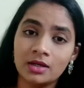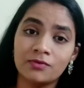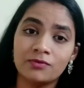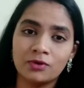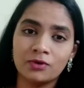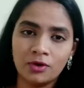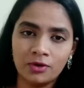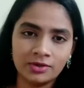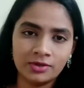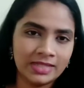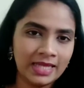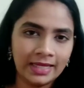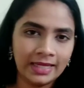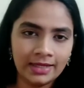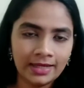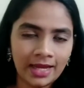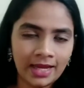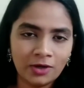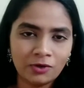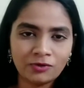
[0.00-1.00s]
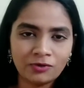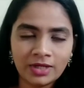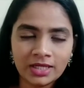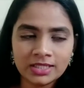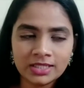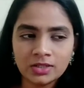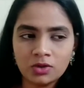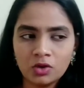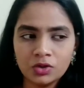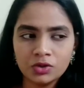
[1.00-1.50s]
for second-hand
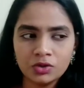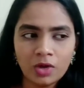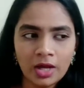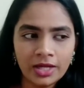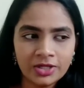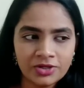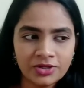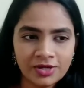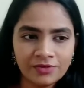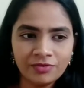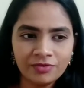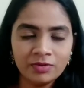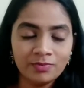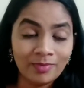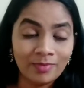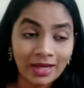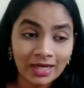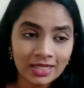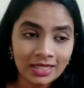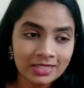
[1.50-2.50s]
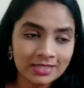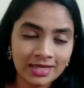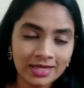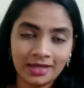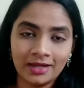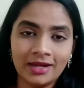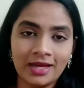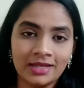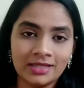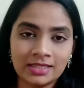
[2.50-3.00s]
rates, and also I checked with many
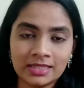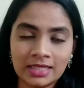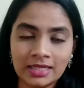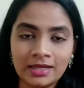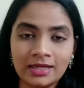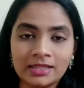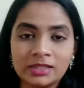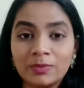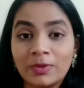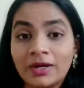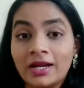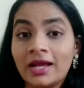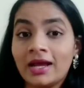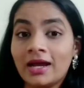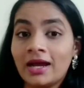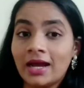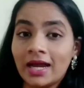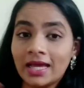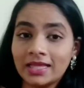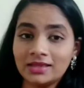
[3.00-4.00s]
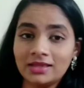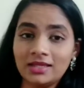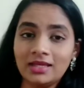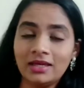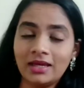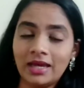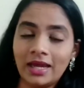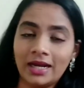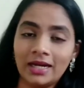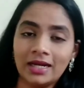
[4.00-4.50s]
second-hand sellers, but at
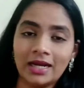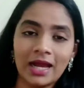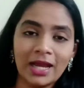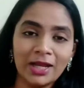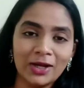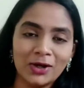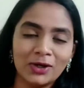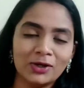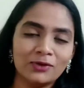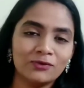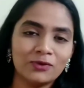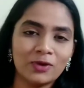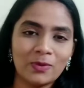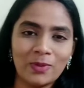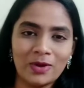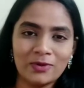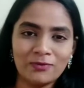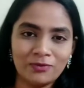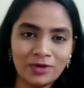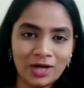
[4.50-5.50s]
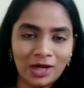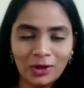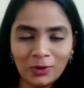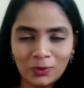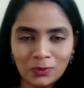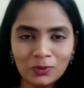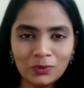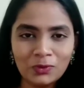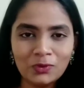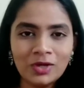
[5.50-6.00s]
the end I got from my friend
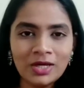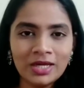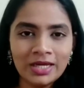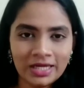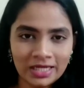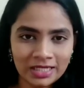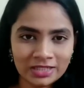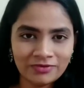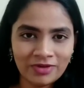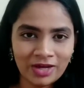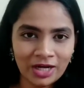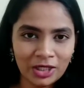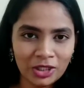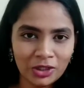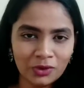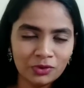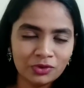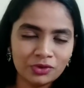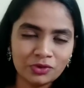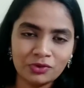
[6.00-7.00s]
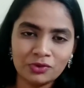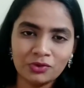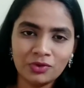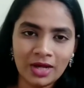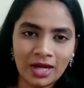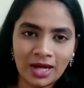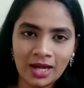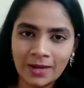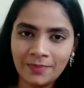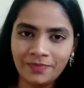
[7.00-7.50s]
who is very new to
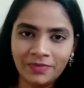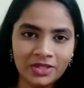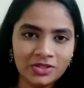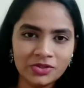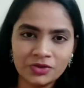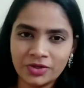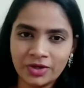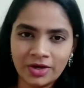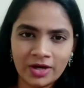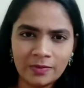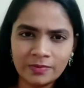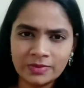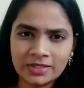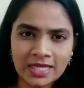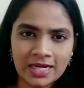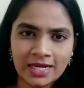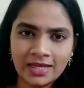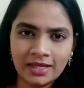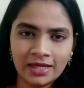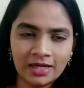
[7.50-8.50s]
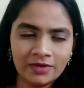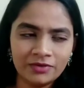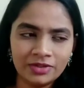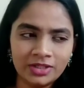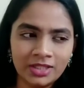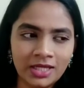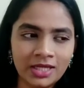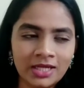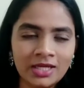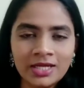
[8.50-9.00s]
Instagram selling and
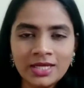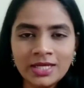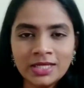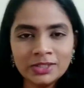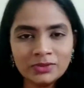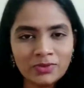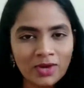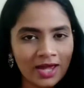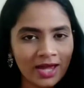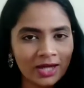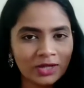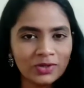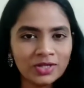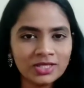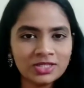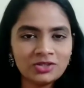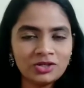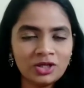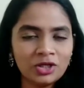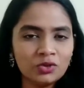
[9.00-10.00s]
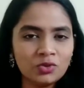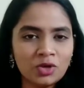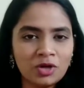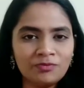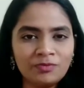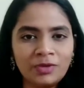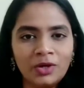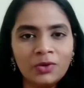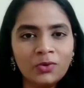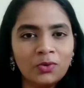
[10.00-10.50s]
everything. So I had to exchange one
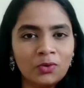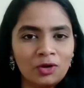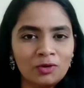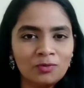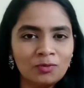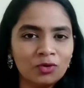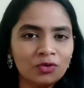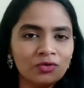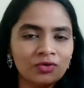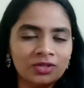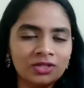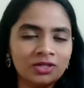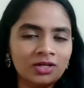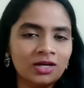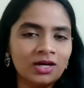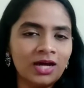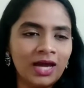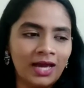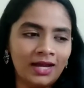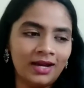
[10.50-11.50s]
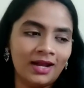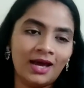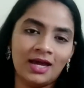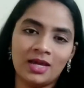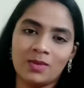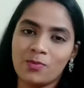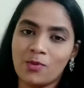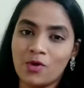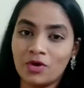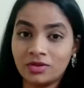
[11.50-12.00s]
of my old book with her, and I
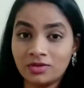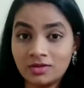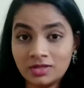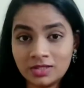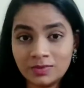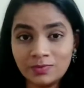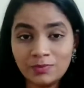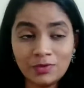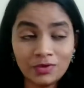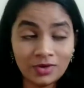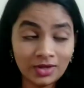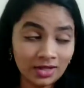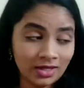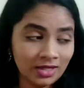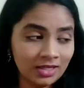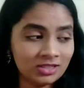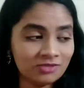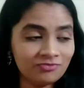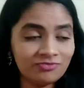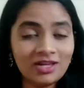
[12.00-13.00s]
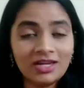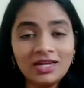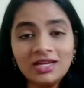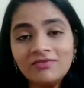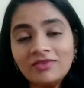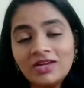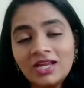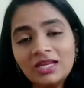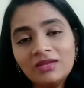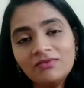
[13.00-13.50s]
bought this book. It's a
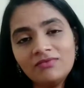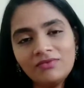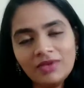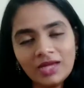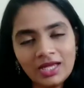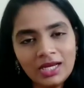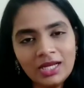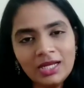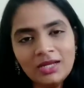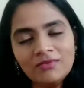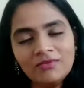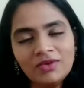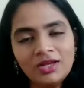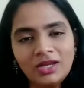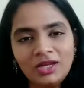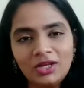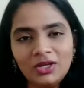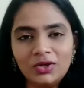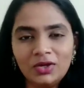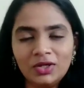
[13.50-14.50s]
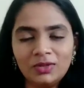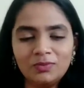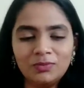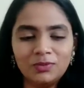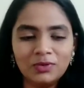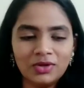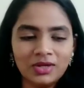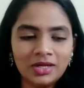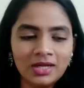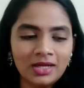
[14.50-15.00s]
very good
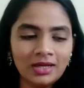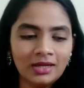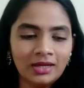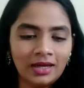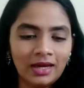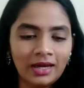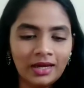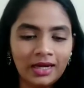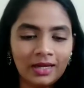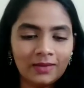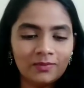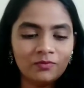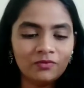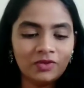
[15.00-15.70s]
book, and I'm